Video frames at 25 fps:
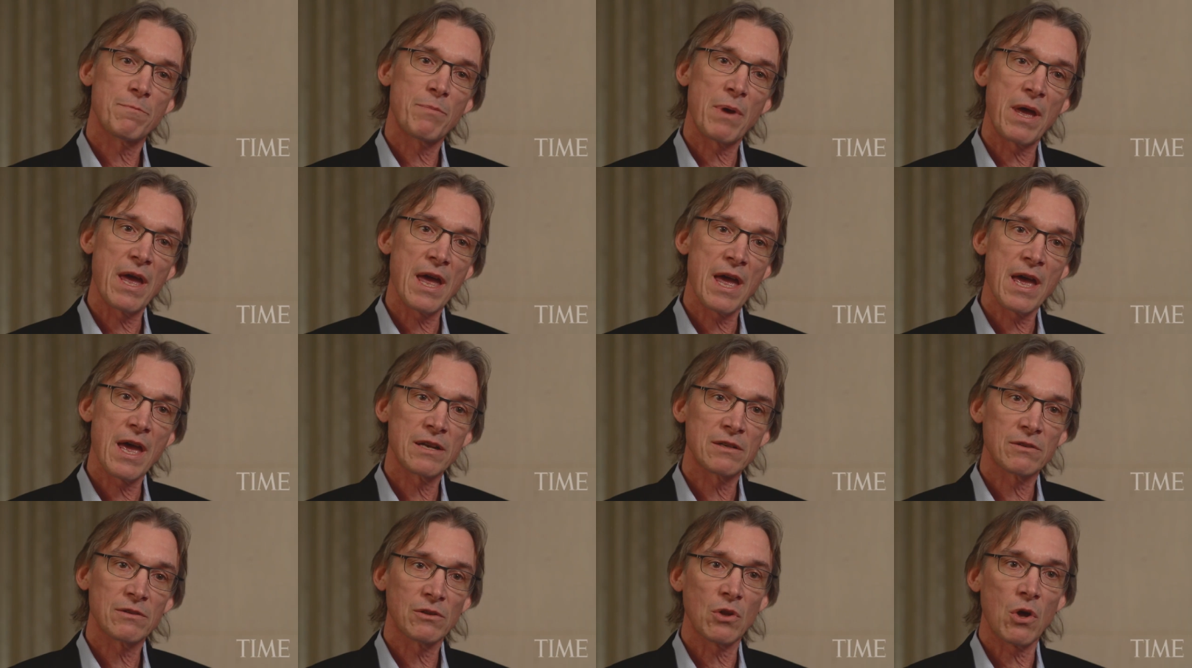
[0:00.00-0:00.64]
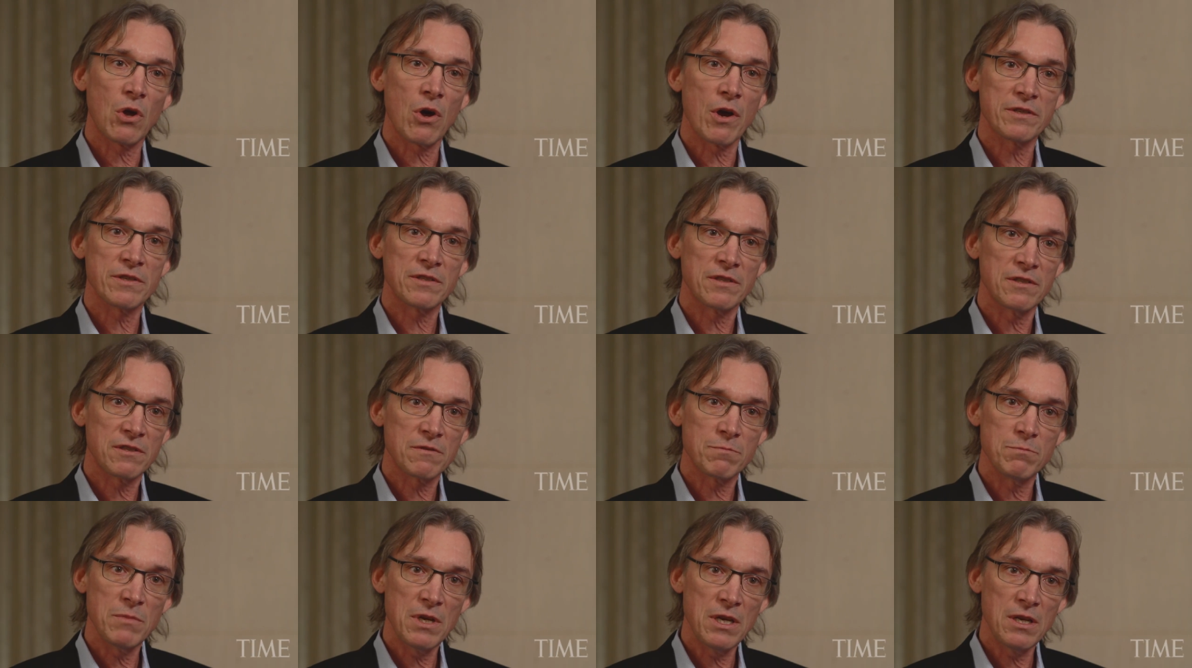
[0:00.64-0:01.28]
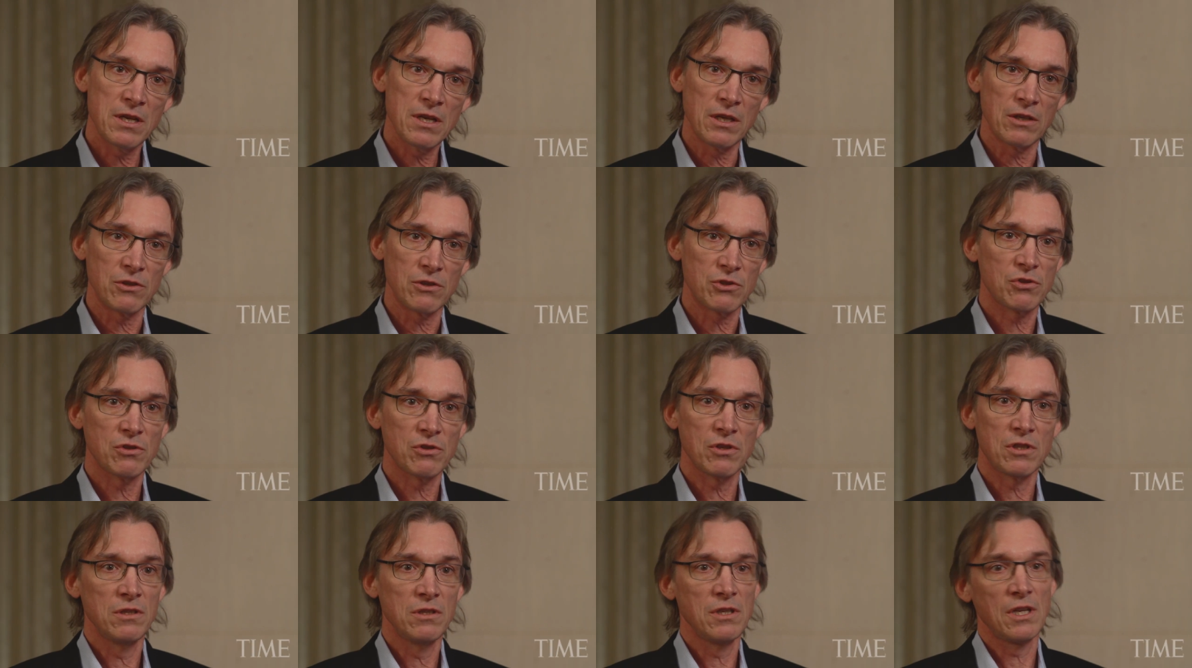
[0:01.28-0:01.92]
the band lost its meaning?
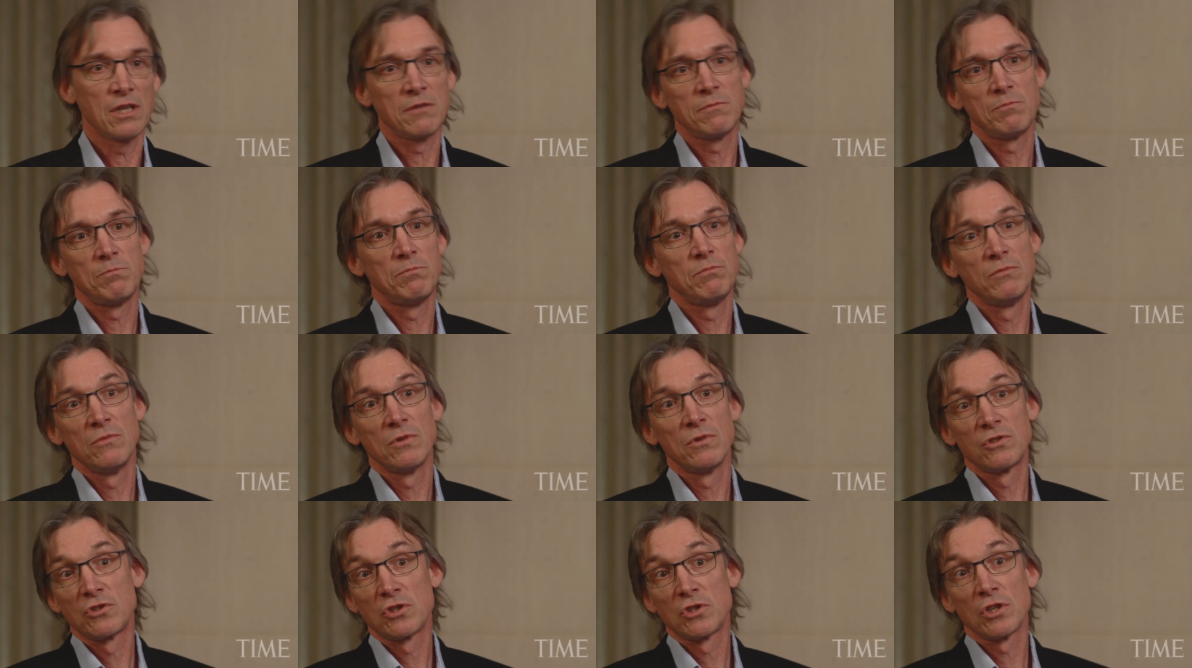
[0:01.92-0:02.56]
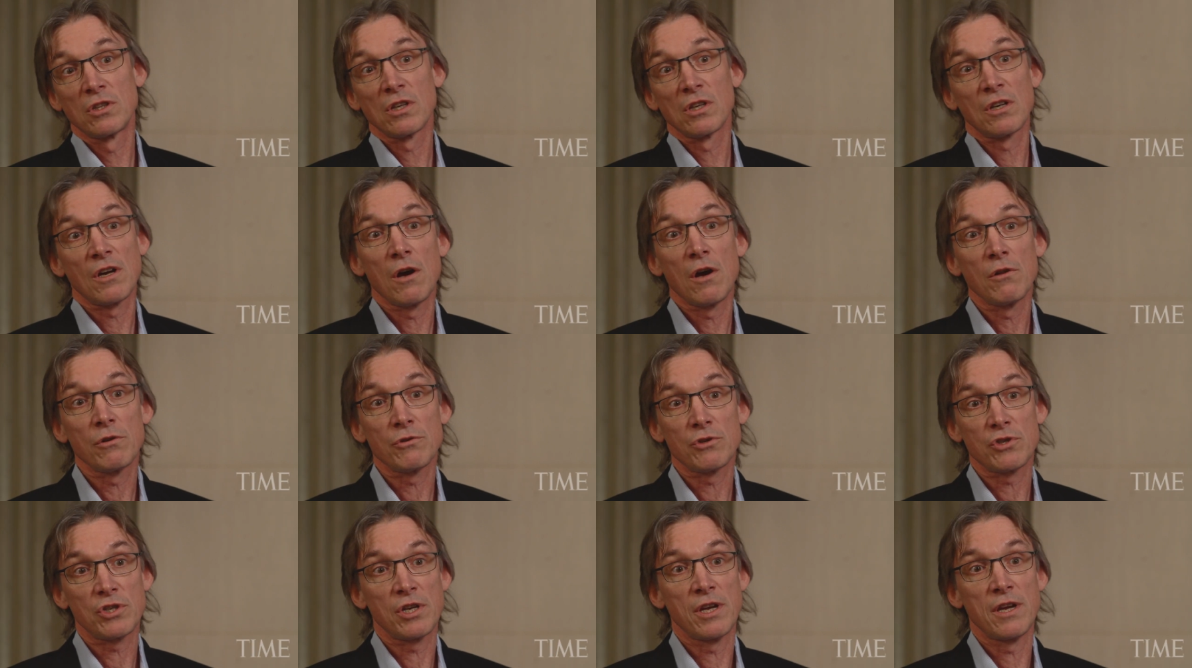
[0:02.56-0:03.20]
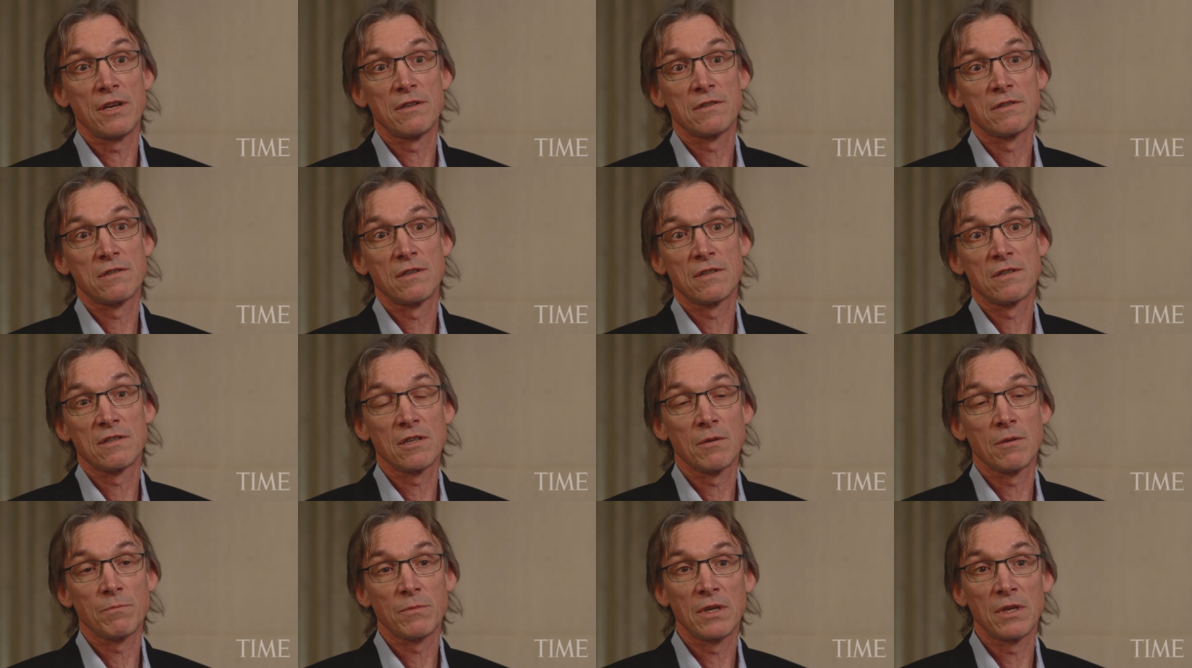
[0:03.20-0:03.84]
Should it should the color change to
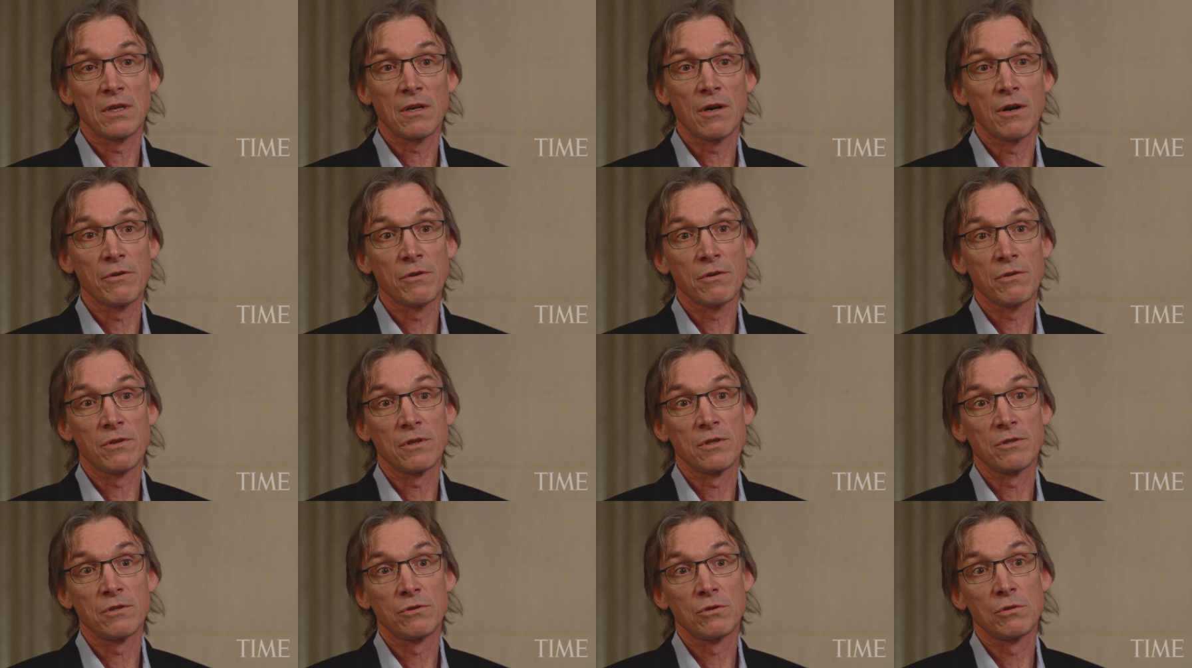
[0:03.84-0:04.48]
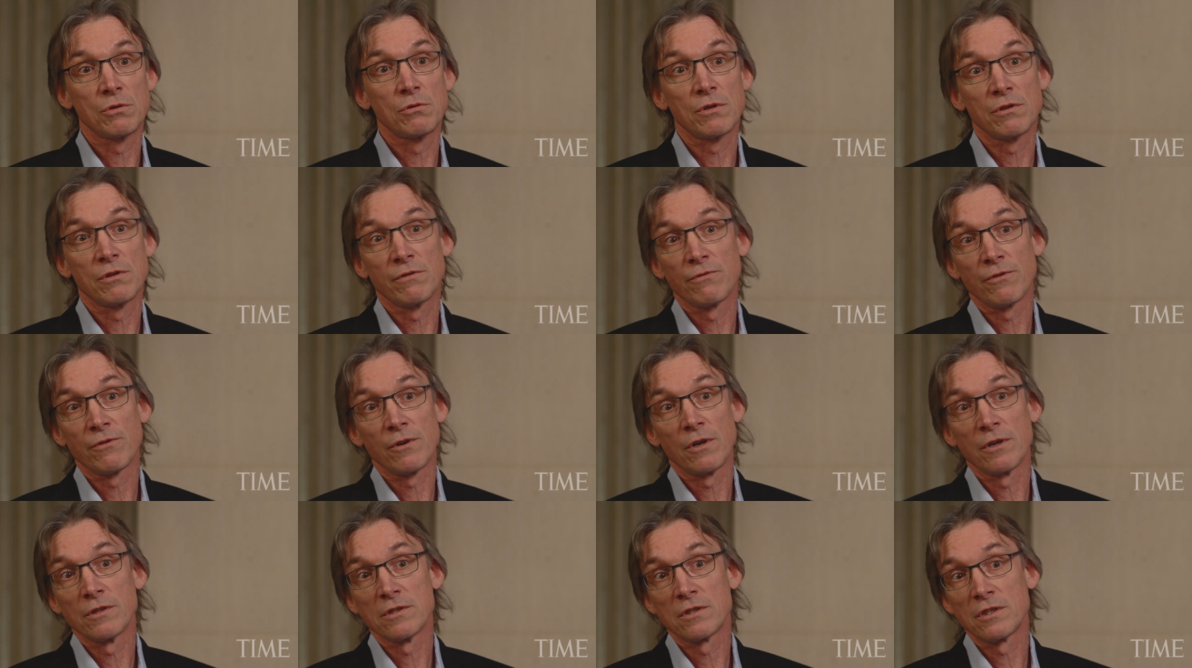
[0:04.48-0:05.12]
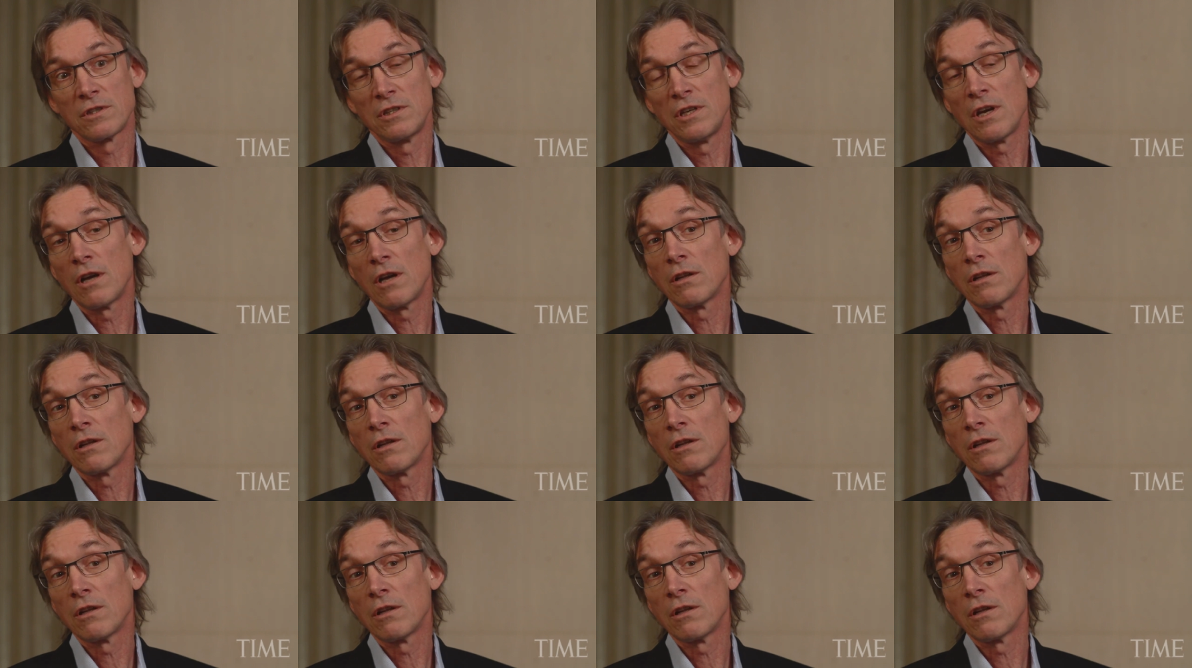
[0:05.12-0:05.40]
something other than Tour de France